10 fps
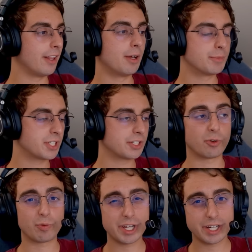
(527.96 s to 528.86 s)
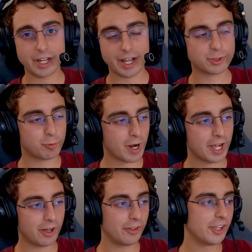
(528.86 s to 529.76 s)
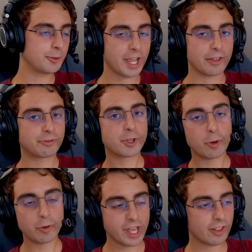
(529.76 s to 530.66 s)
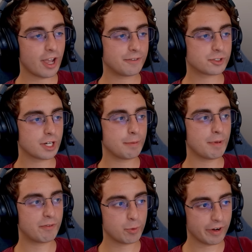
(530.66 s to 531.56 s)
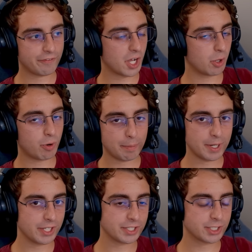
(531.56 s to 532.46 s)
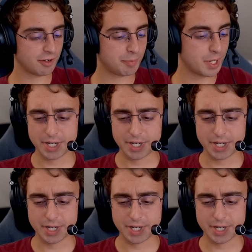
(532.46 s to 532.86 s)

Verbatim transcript: L M Sys arena as well. So yeah, go to that live stream if you want to follow up on this stuff.